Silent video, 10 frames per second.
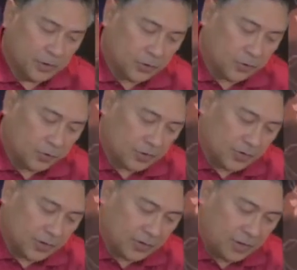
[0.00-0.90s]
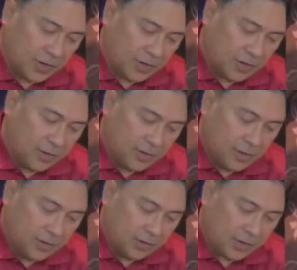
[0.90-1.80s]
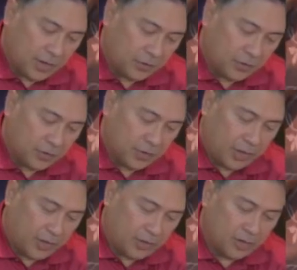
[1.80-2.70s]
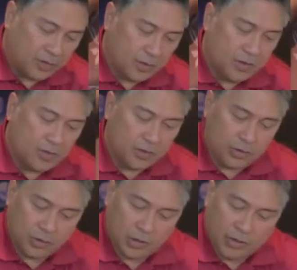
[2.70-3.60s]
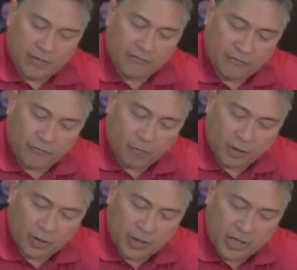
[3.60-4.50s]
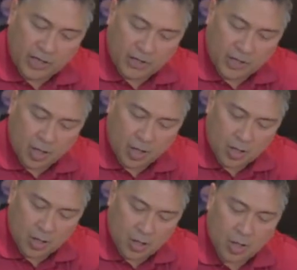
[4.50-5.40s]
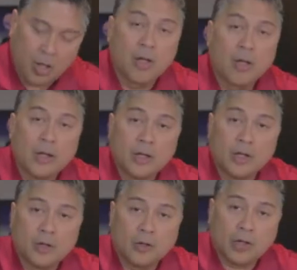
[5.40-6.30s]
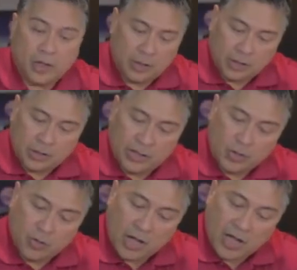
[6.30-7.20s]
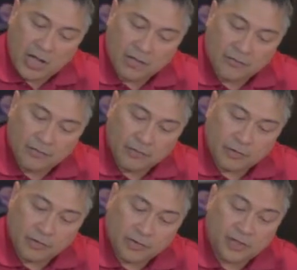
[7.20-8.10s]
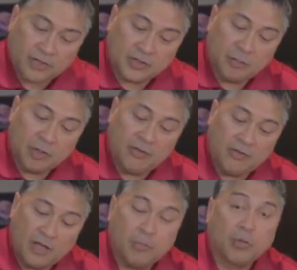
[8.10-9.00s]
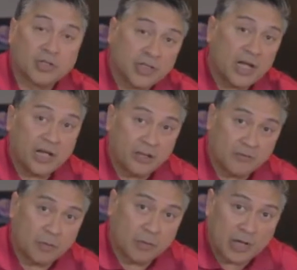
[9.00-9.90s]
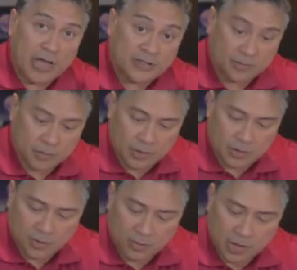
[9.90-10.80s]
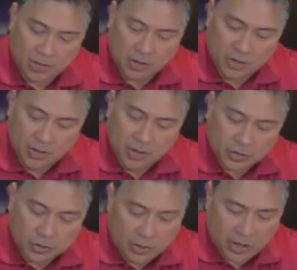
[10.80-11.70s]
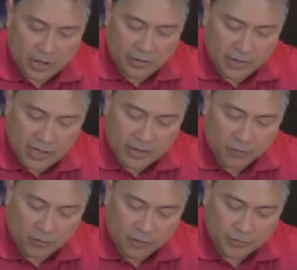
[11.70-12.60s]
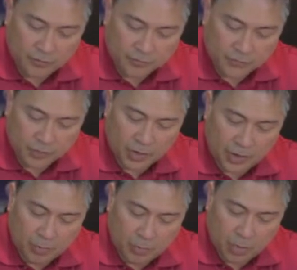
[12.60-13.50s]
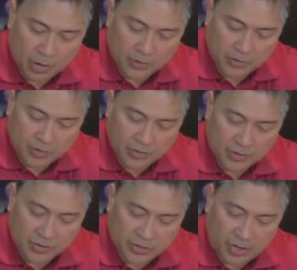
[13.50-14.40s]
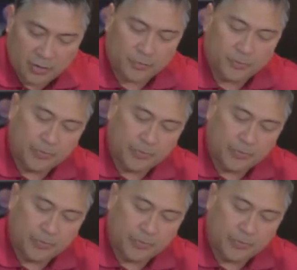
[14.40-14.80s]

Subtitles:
So 16 times 30, you now have 480. Okay. Then you have the 60 BV per side from the last month. So you carry that over, okay, plus 60.